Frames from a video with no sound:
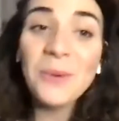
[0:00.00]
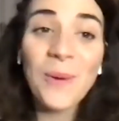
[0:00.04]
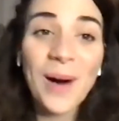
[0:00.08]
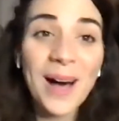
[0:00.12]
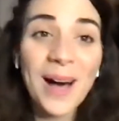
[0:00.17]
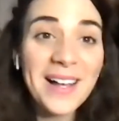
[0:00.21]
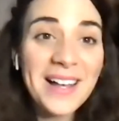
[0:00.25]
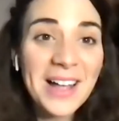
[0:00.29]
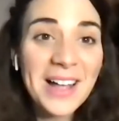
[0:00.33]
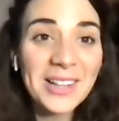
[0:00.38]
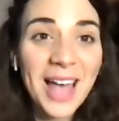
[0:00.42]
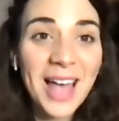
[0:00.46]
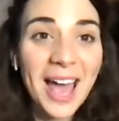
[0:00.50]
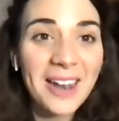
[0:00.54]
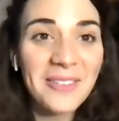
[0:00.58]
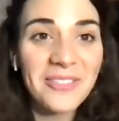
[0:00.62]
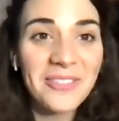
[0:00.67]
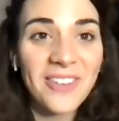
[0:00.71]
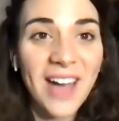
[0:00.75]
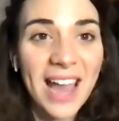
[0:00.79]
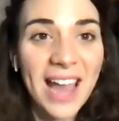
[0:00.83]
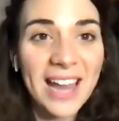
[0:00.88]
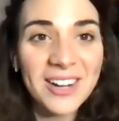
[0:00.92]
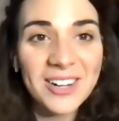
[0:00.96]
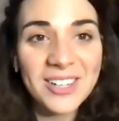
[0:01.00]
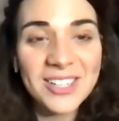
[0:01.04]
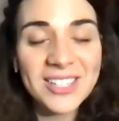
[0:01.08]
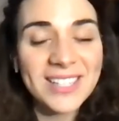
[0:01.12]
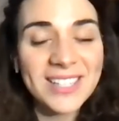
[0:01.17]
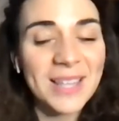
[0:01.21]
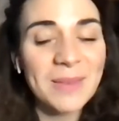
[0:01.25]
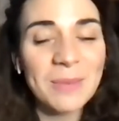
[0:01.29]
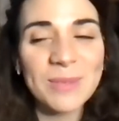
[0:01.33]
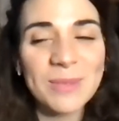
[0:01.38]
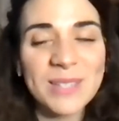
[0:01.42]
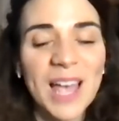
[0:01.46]
Well, a lot of fighters
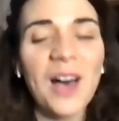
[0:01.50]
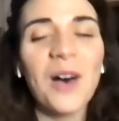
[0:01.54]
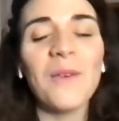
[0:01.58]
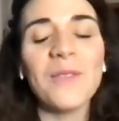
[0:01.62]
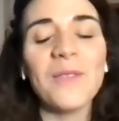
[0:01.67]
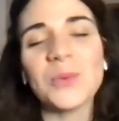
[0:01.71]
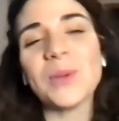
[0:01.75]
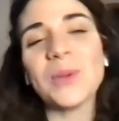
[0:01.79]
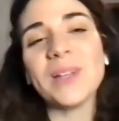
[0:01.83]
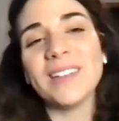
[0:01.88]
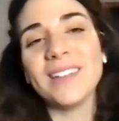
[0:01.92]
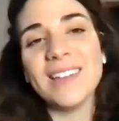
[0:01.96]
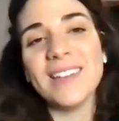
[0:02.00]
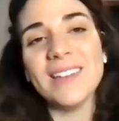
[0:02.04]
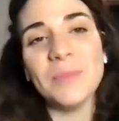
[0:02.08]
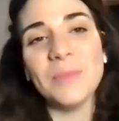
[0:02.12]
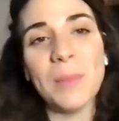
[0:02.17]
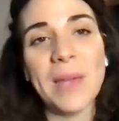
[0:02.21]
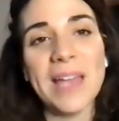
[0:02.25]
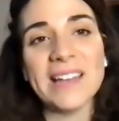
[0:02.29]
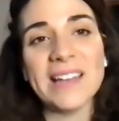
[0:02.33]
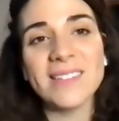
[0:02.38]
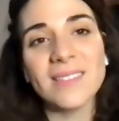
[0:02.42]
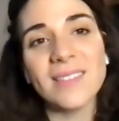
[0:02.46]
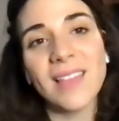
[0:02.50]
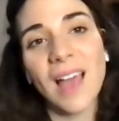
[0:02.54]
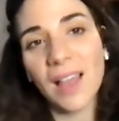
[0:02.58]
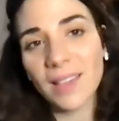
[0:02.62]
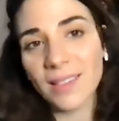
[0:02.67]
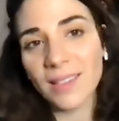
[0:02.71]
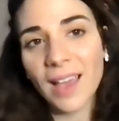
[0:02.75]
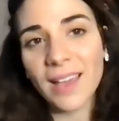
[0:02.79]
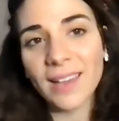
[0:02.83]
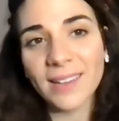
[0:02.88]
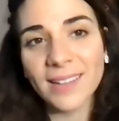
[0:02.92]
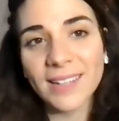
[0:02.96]
themselves will admit that,
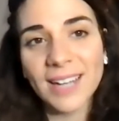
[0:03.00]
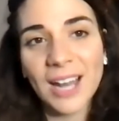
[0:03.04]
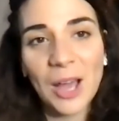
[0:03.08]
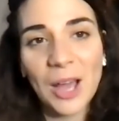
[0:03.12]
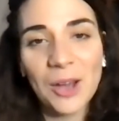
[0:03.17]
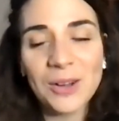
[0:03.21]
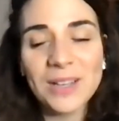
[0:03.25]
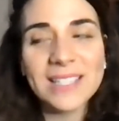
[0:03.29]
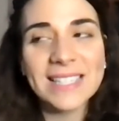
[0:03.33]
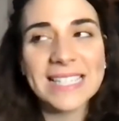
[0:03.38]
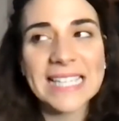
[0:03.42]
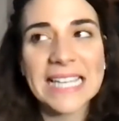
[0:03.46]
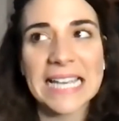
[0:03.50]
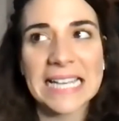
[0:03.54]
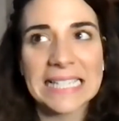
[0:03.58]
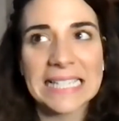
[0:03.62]
like, it's